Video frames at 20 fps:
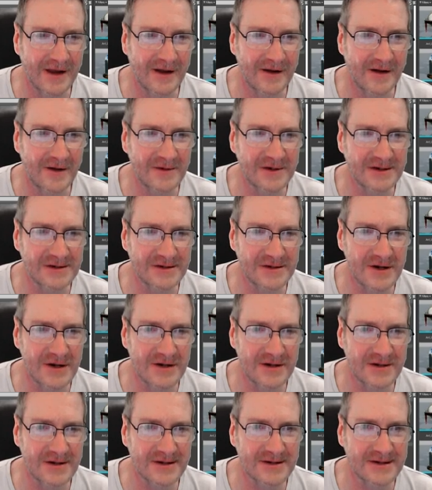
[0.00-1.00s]
Now, I'm just
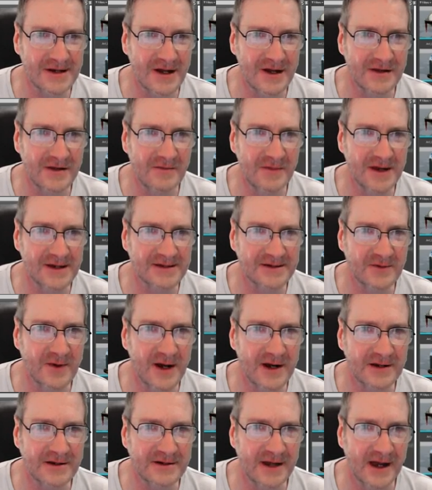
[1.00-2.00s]
trying to decide the best
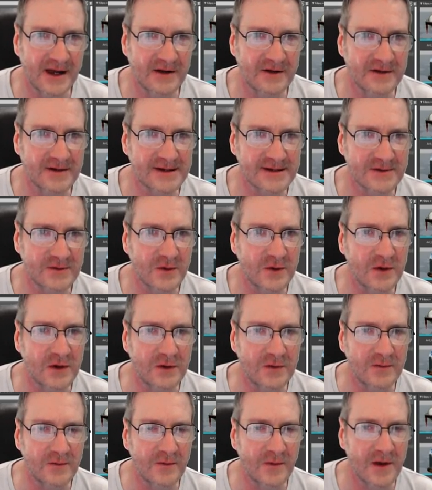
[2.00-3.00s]
way to tackle this
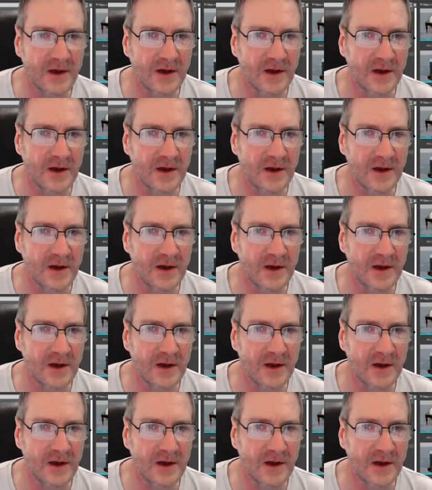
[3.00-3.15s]
wall.